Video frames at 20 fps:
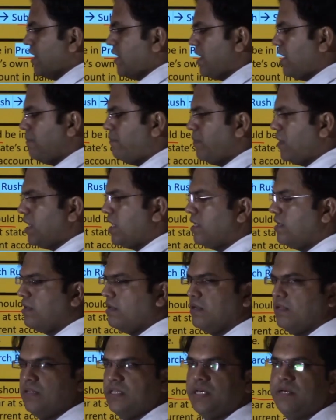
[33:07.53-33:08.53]
can plan
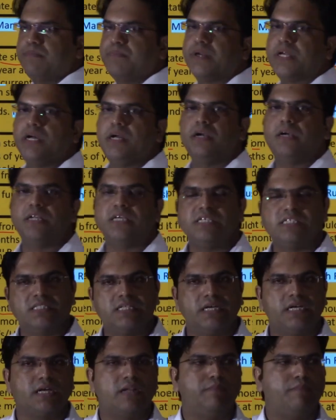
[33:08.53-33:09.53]
their priorities,
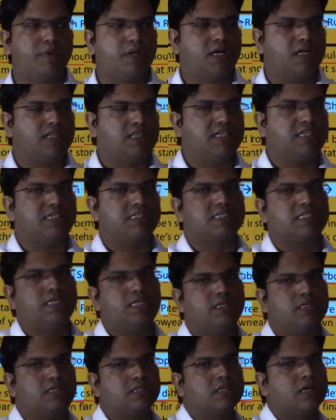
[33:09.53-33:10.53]
they can plan these
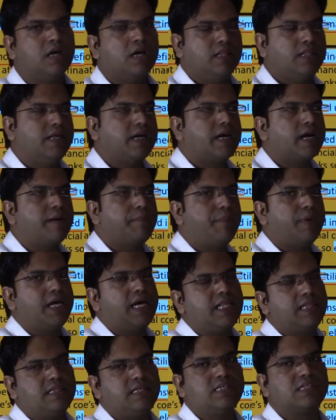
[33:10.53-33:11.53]
tenders, they can
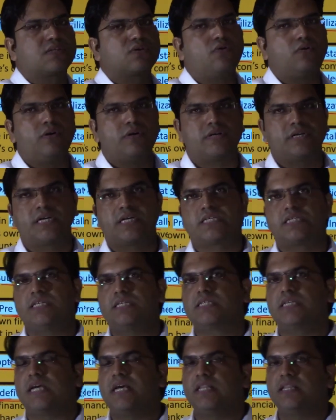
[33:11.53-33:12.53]
plan these
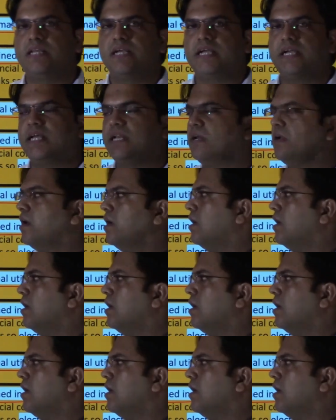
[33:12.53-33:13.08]
contractors, and they can